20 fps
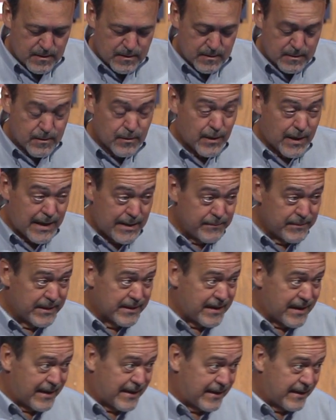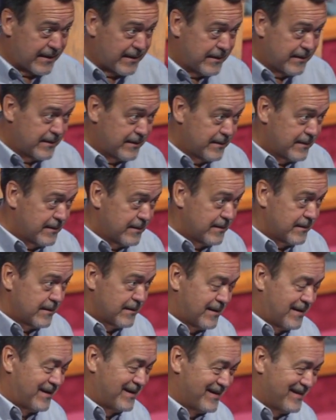You know, I'm the guy
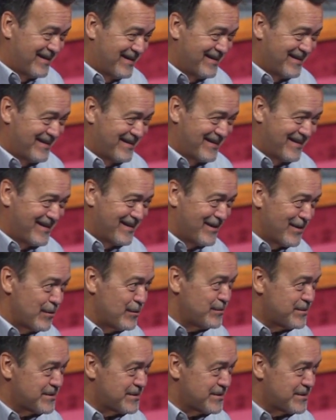who